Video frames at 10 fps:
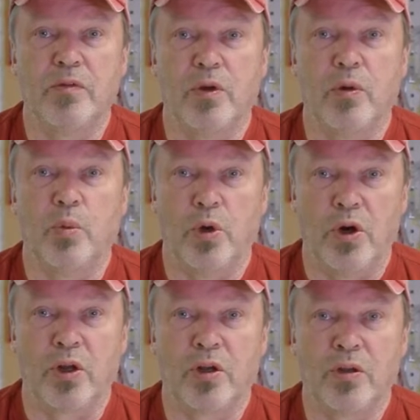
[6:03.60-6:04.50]
of your
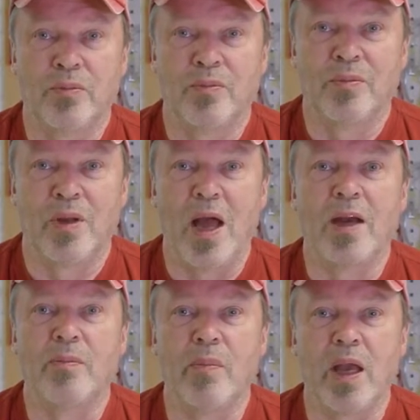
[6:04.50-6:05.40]
work
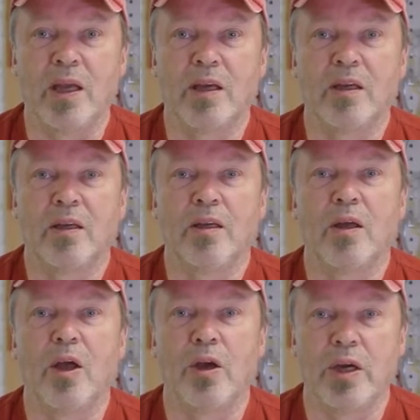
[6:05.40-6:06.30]
and make
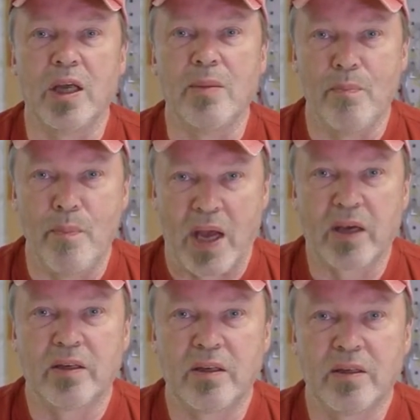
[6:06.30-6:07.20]
an
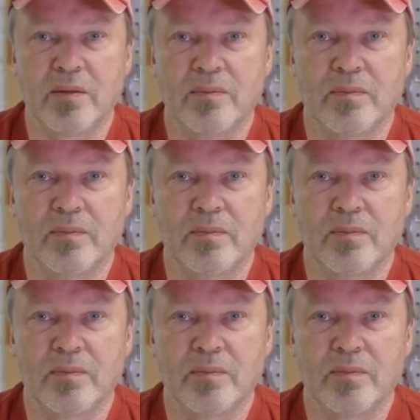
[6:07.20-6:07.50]
impact.